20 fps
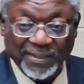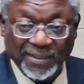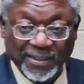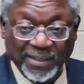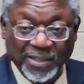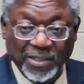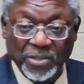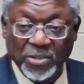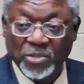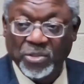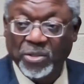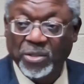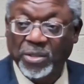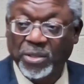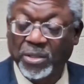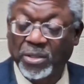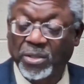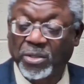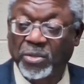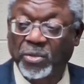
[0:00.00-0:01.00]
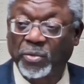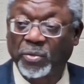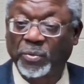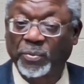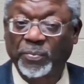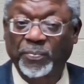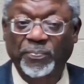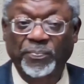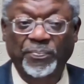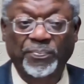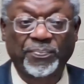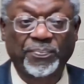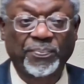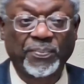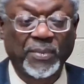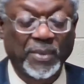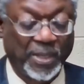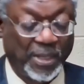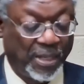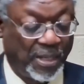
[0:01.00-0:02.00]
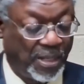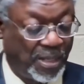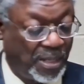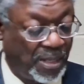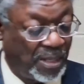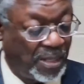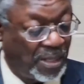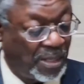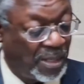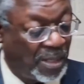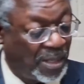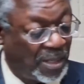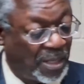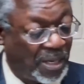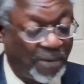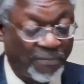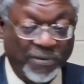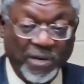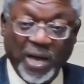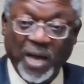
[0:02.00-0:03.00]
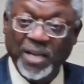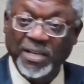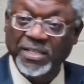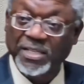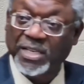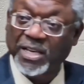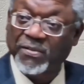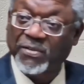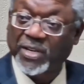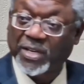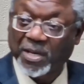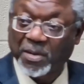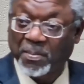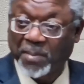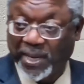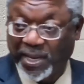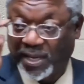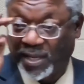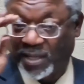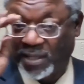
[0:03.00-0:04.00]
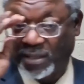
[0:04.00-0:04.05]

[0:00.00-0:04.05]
concerning you. Now, if God has given a command,